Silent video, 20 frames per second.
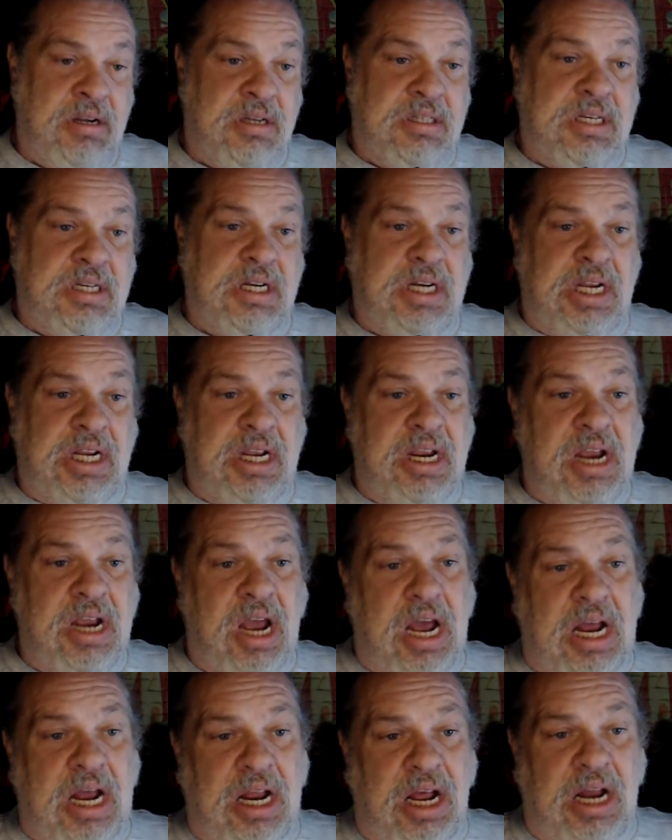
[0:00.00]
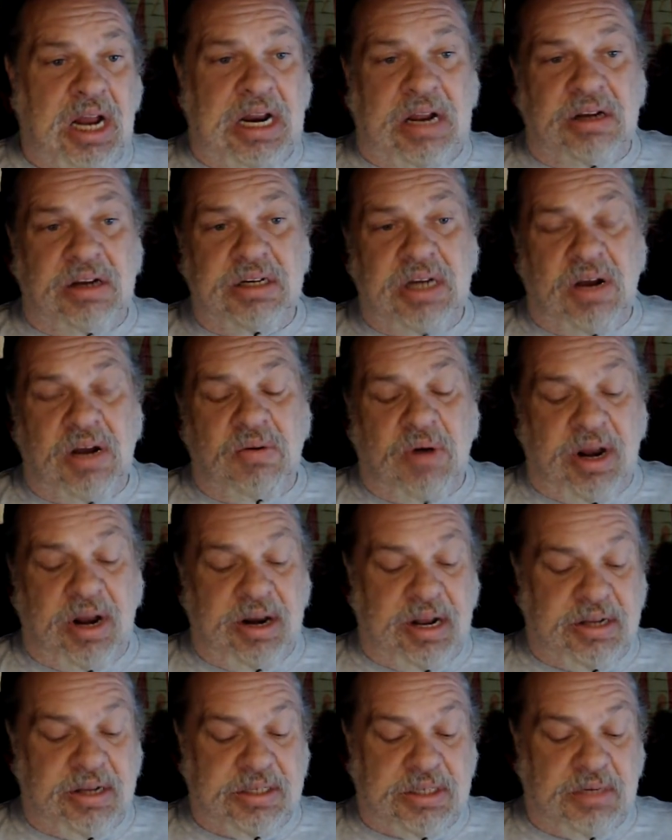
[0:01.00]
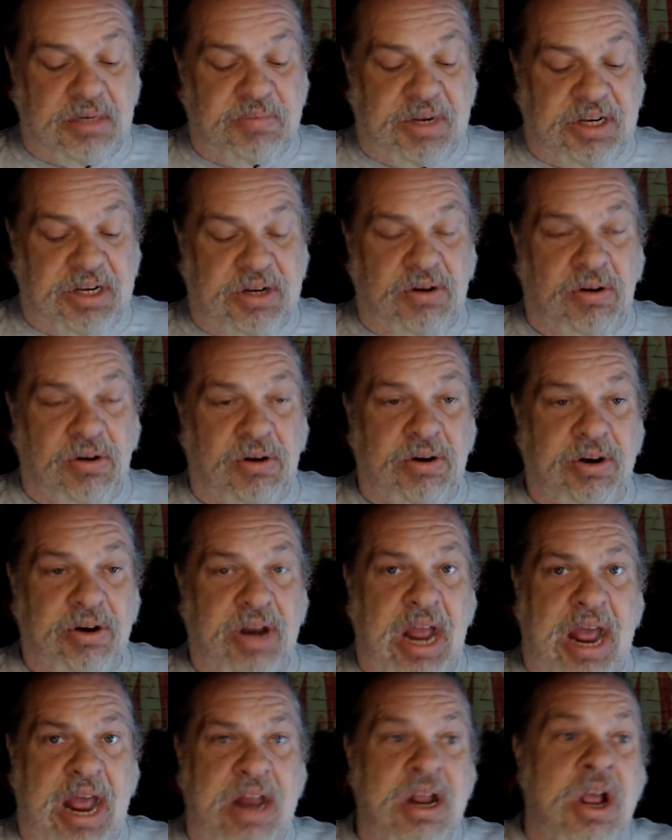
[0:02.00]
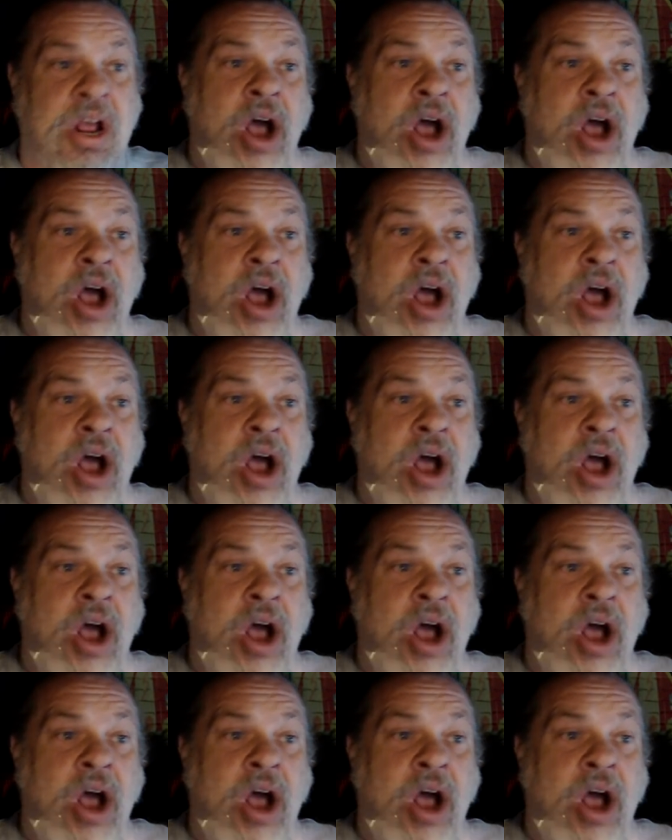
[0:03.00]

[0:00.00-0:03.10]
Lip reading: CD. I don't know what else could be cooler than that.